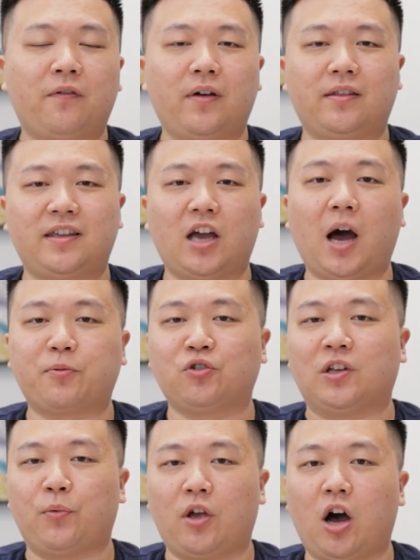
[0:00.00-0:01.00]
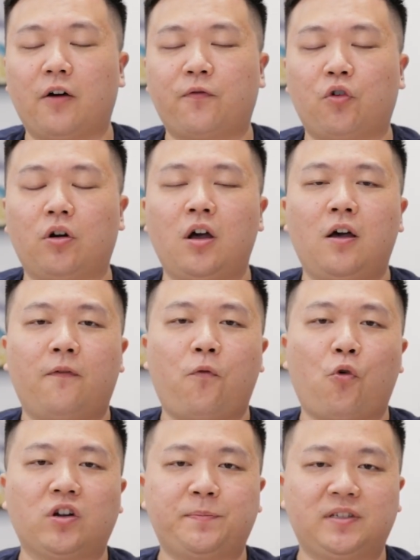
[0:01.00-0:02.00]
of the options that we offer
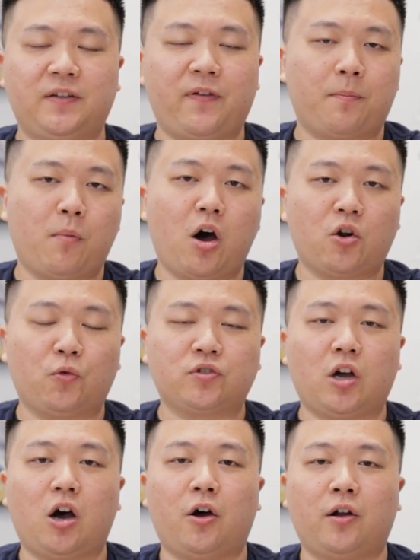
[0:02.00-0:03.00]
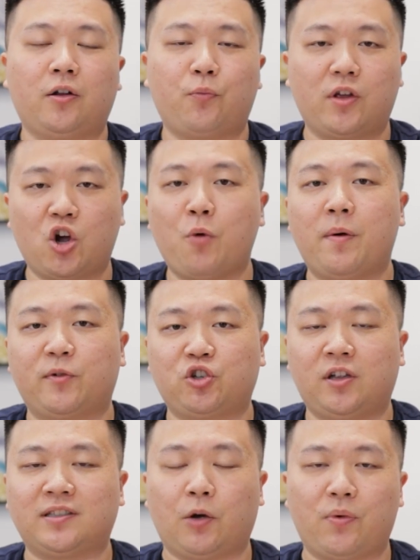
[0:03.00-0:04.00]
for specific models on Ricoma
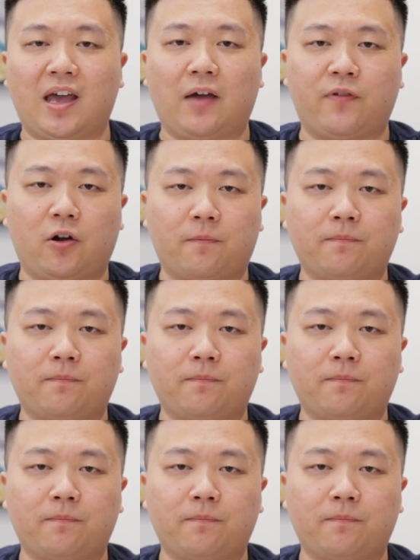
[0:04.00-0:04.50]
machines that we have here.